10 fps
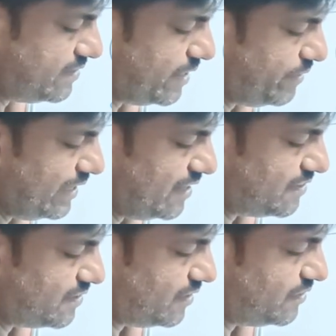is having
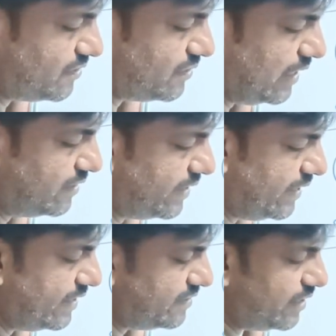less turns and
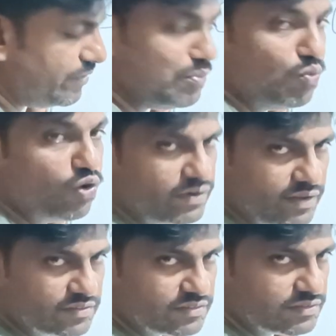secondary is having more
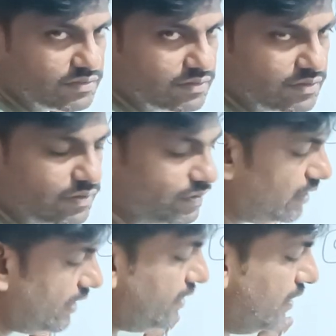turns.
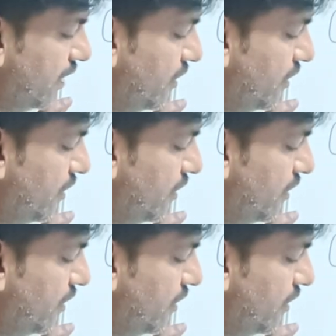Right?